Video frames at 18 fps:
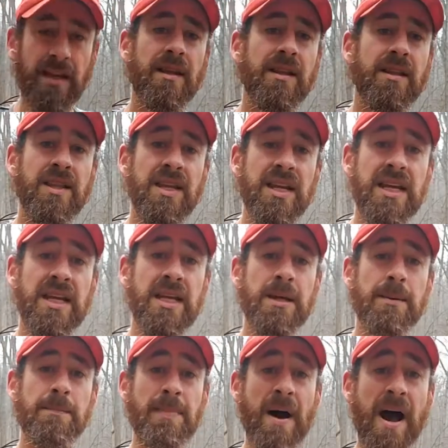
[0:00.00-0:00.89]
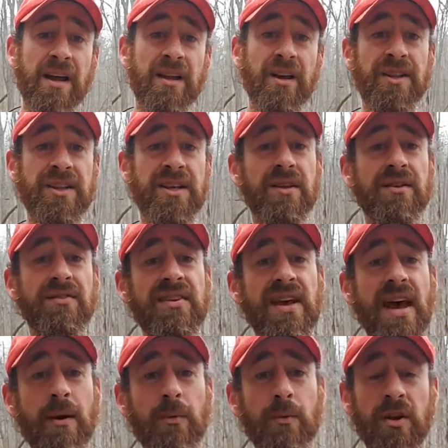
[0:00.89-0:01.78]
The pocket on the other
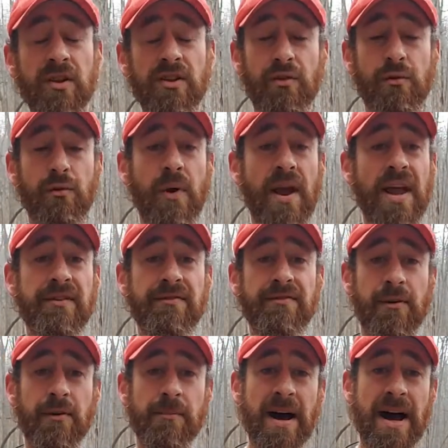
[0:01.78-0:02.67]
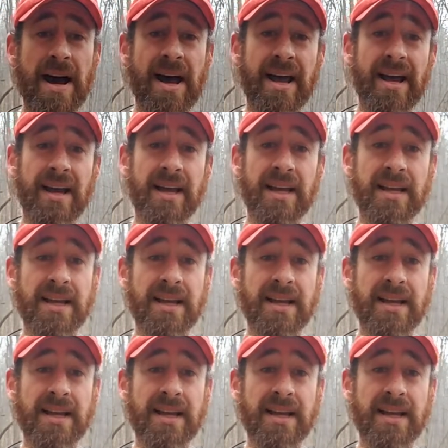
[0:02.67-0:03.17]
side worked great for my